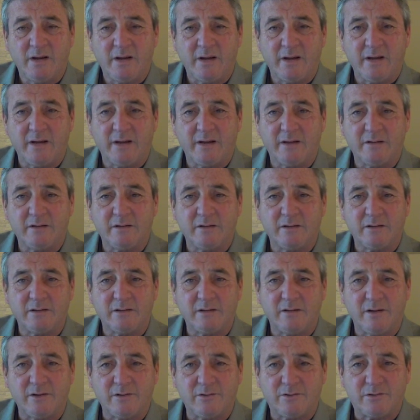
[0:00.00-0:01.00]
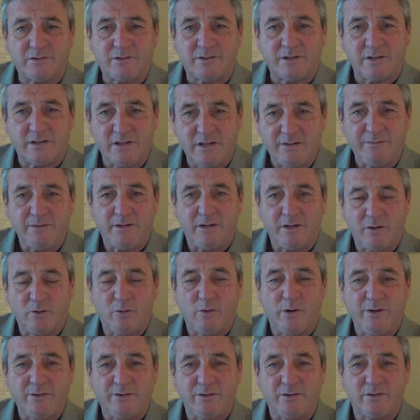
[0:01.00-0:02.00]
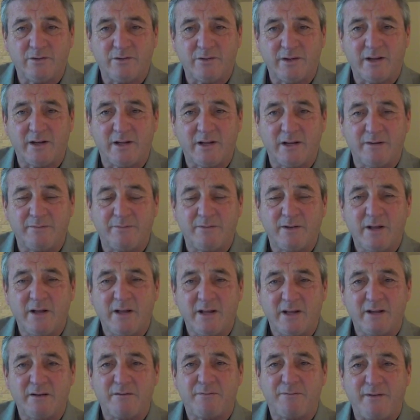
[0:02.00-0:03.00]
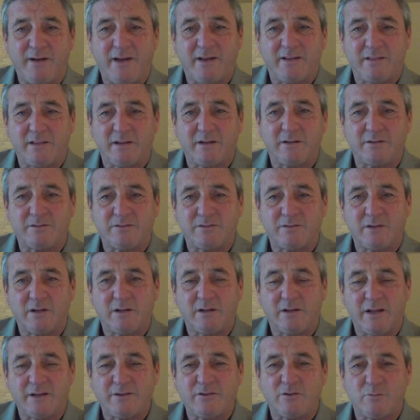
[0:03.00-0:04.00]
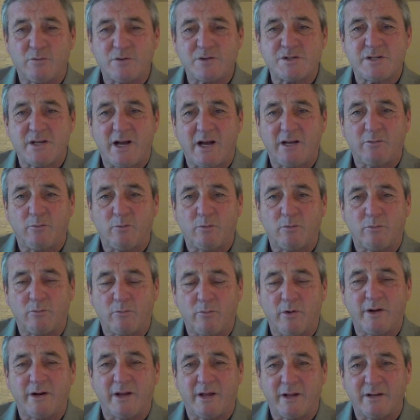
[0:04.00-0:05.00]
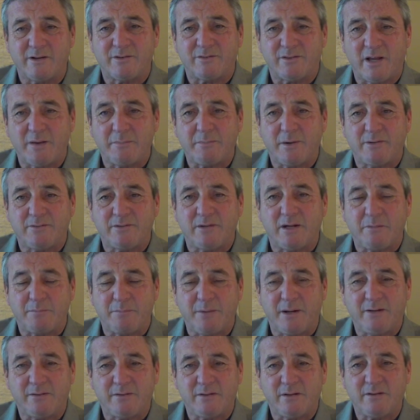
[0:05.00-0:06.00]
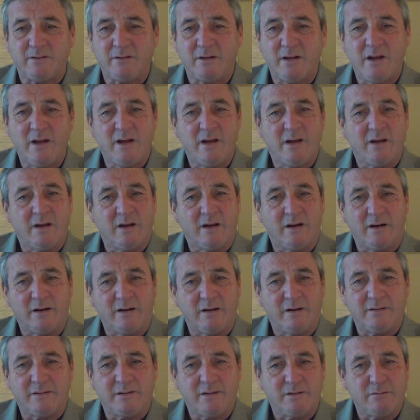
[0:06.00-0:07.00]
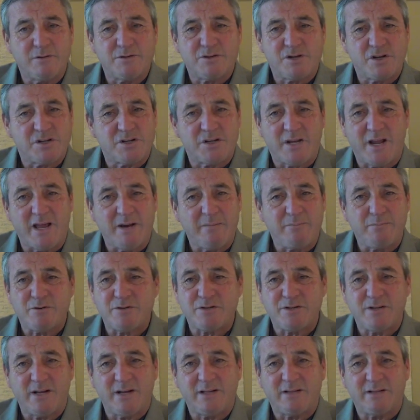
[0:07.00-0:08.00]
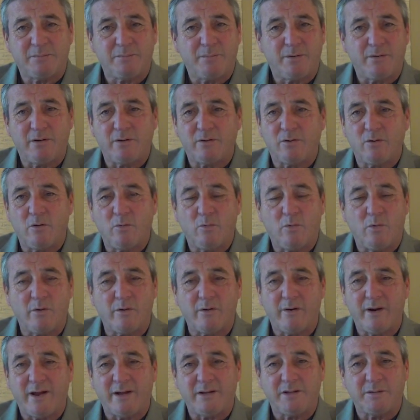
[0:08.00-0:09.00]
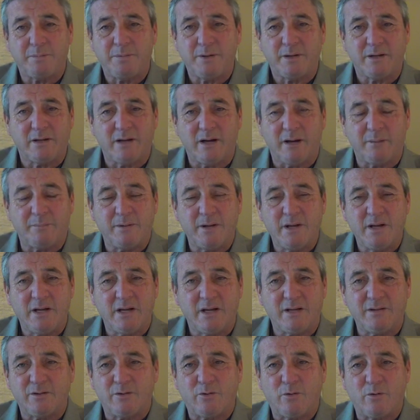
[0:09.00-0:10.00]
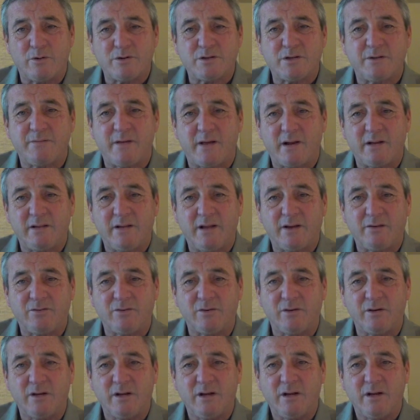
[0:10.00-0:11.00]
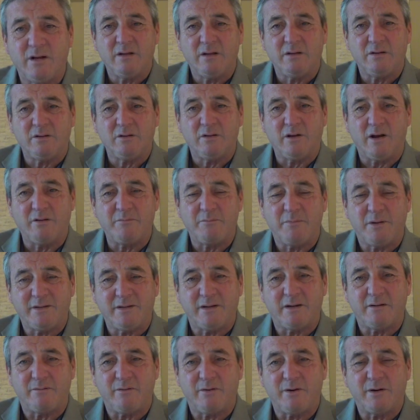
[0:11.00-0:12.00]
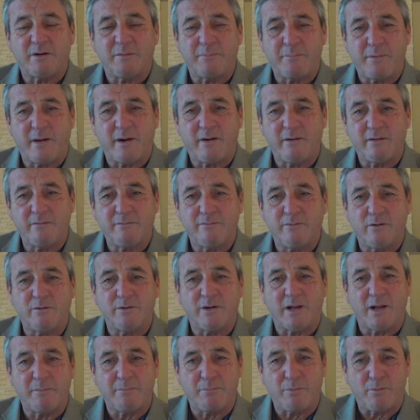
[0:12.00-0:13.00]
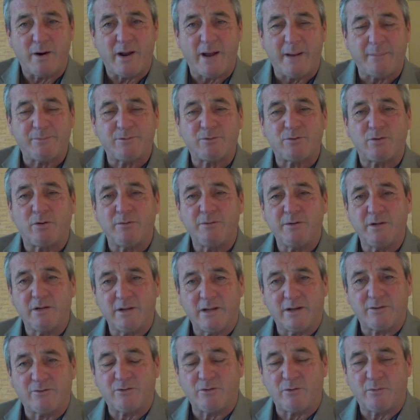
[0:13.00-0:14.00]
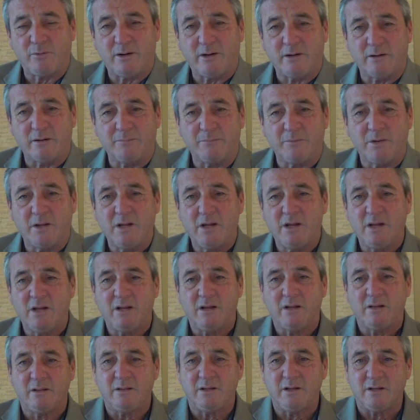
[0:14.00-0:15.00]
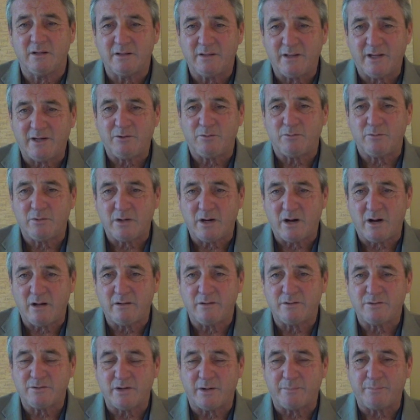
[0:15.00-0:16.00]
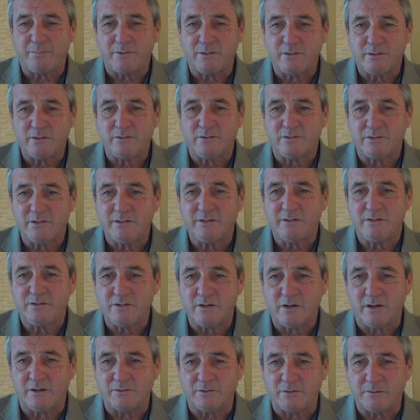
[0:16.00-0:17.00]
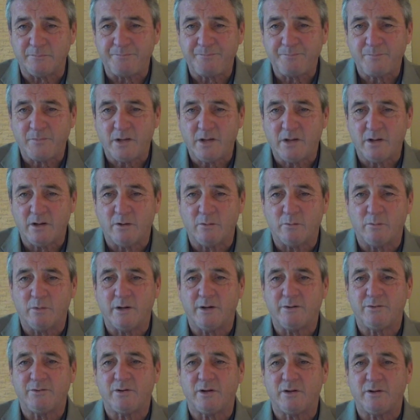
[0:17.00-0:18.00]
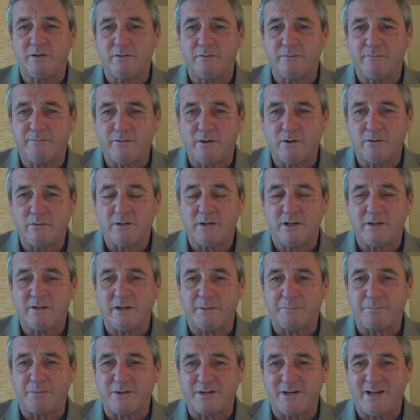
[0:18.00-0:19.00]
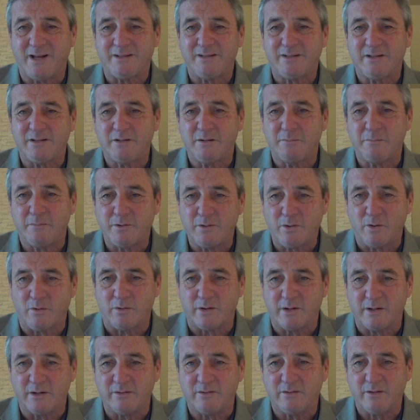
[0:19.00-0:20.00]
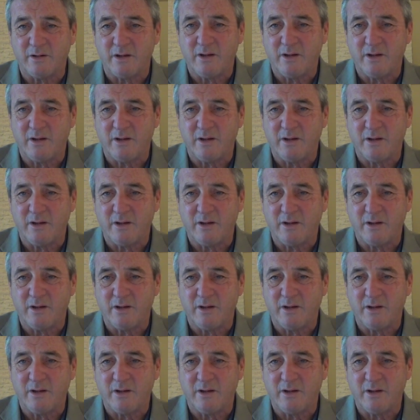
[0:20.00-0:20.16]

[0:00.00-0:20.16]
And there's significant questions that if, in fact, the election was not run on a state-by-state basis, there was just 10% that Barry Goldwater had to pick up in the course of that election to have made that a very competitive vote and perhaps turn the election around. The Electoral College that produced Lyndon Johnson was the vote that protected minorities,